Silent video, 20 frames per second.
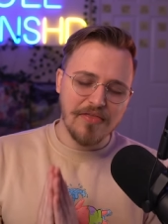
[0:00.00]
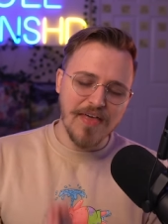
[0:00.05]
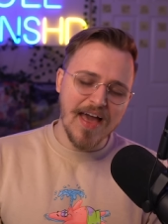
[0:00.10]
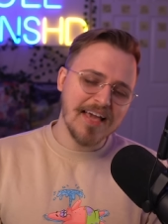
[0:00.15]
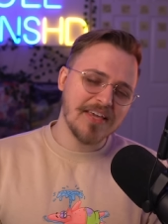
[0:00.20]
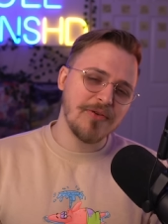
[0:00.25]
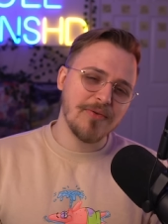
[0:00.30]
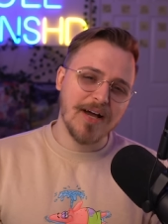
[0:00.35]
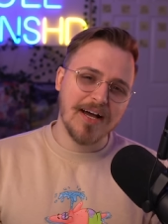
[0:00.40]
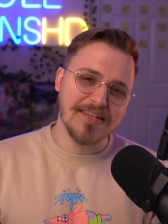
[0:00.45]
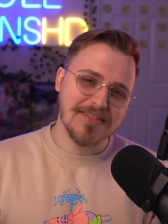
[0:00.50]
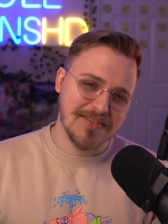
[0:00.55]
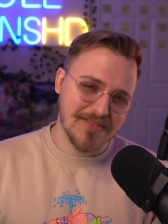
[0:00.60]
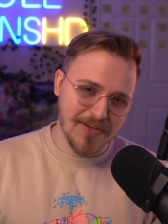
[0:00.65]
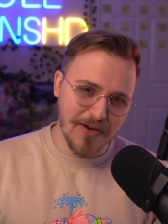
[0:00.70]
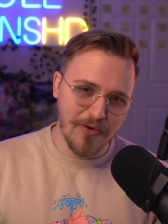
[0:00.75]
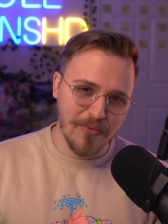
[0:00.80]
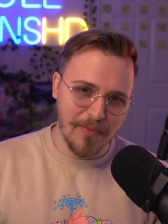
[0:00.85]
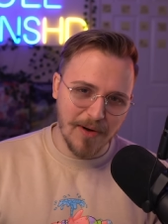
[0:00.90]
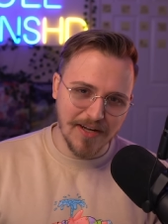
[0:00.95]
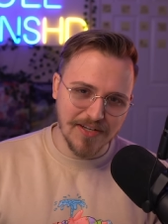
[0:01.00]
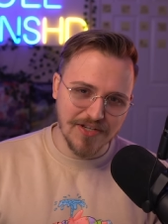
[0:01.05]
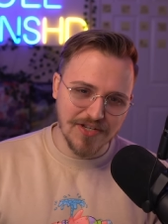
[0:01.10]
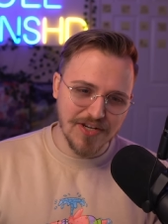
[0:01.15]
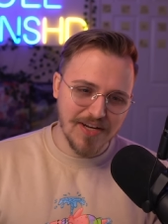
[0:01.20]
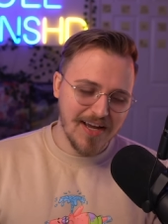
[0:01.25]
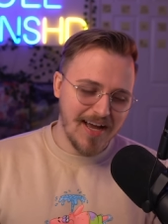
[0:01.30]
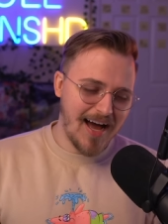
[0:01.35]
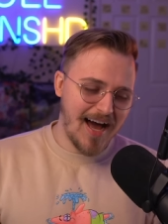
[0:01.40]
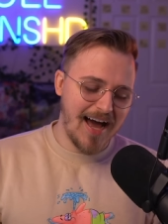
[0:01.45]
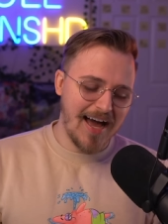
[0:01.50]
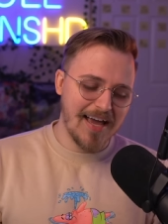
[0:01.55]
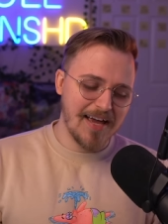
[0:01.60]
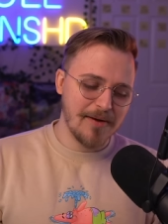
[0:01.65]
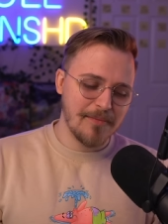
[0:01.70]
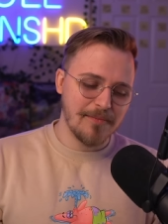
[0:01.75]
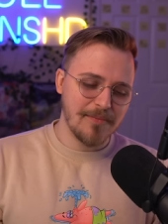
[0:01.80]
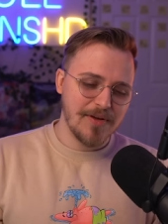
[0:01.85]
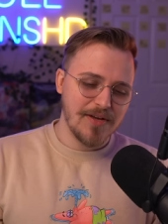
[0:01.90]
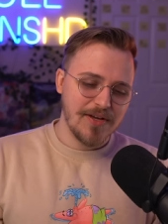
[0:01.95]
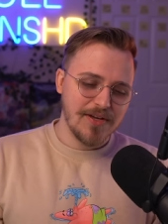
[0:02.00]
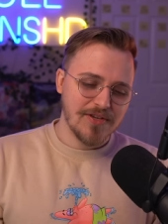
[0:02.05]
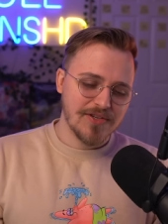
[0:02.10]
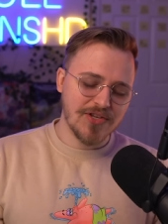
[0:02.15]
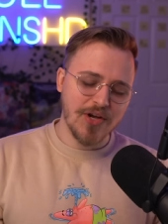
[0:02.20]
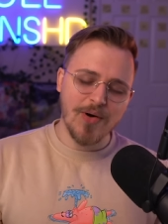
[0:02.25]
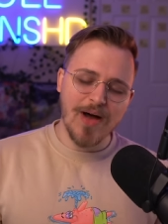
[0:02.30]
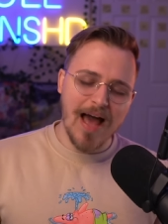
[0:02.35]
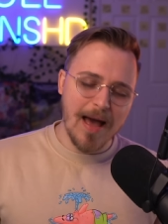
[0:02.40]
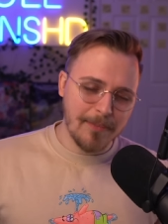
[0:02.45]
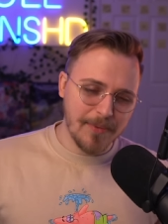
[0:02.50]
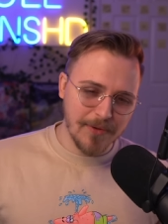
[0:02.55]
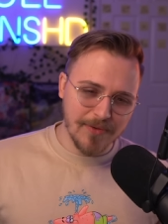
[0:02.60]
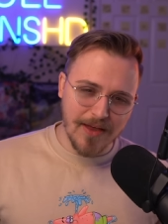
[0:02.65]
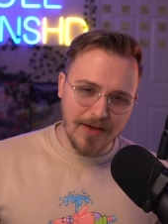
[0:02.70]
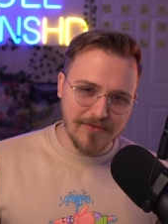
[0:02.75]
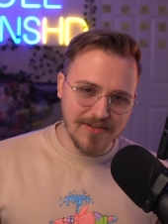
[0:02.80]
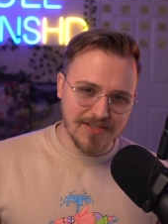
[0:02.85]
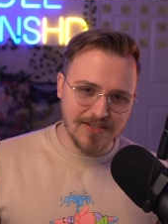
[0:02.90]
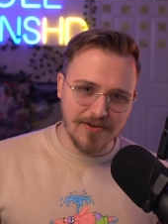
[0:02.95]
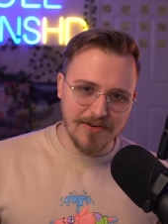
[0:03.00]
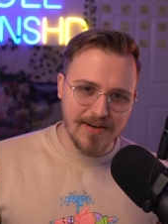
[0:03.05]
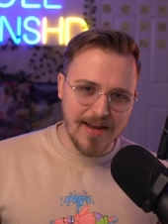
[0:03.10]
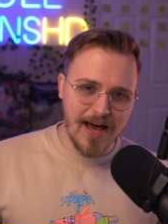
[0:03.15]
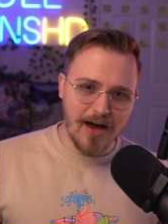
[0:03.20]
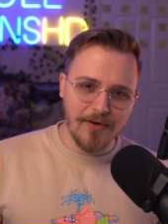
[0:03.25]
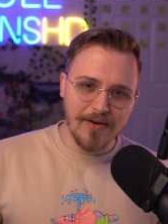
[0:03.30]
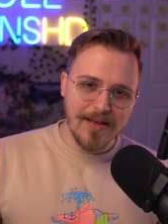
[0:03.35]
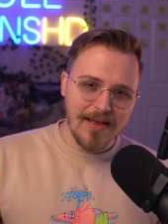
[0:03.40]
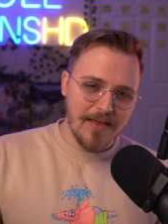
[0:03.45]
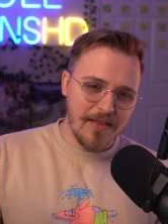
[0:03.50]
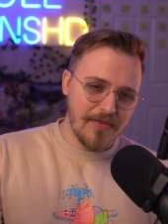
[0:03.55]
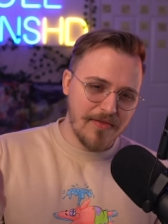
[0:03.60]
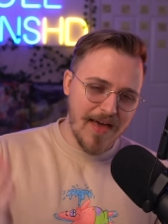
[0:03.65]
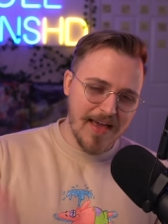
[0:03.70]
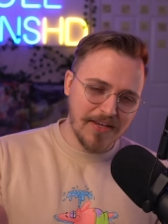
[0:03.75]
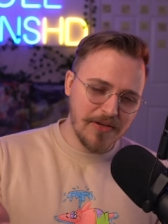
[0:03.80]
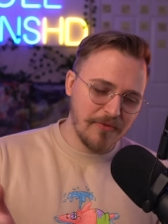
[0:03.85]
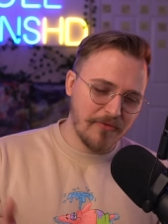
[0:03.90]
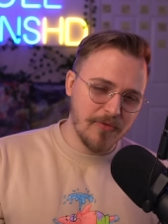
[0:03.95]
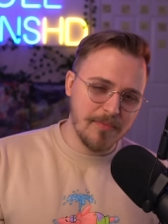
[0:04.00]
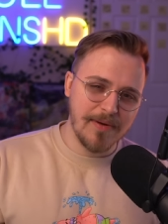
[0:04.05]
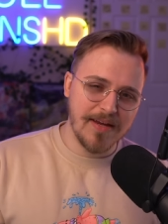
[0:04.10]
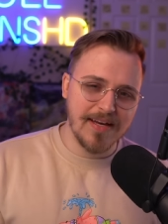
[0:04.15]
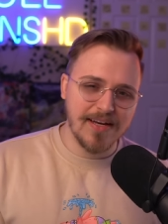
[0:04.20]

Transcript: thank you guys so much. I am so happy with how this turned out. Thank you for